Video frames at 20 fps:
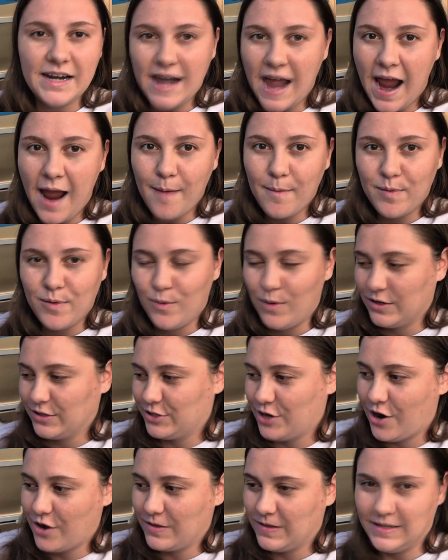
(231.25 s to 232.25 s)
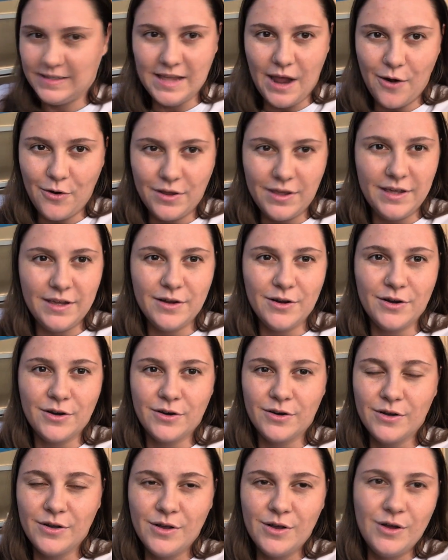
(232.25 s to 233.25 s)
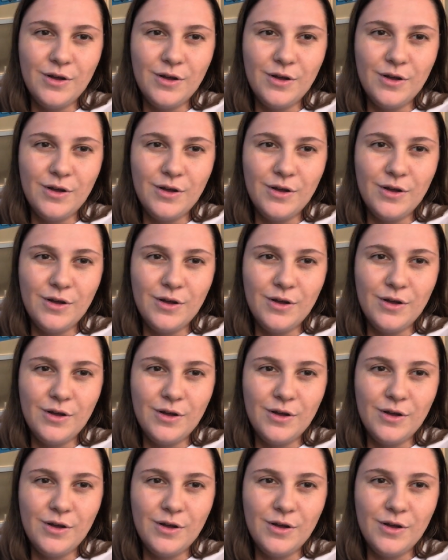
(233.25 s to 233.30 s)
nap while Charlie's out here,